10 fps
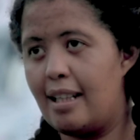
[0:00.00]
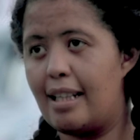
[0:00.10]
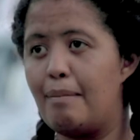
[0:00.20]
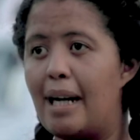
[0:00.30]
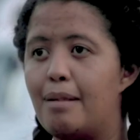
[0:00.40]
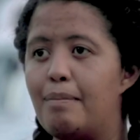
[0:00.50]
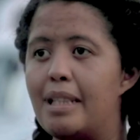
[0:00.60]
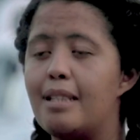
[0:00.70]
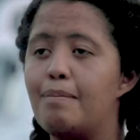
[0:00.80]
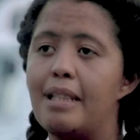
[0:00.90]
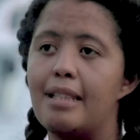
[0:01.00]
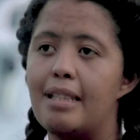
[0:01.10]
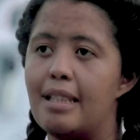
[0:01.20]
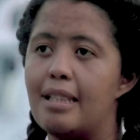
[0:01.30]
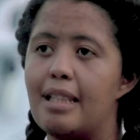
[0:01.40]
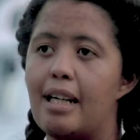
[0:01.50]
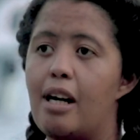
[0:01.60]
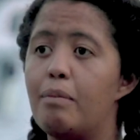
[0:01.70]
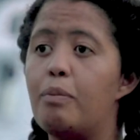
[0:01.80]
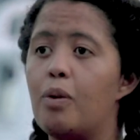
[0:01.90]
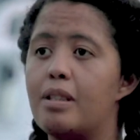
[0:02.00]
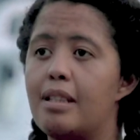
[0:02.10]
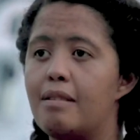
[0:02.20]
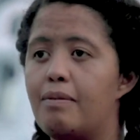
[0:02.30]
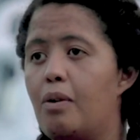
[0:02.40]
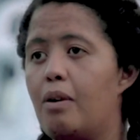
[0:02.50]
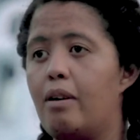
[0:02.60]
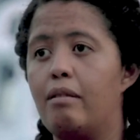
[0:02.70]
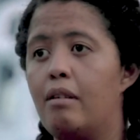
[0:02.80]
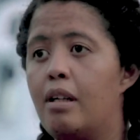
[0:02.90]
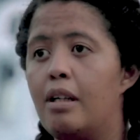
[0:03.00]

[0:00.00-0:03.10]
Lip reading: There might be species that are important for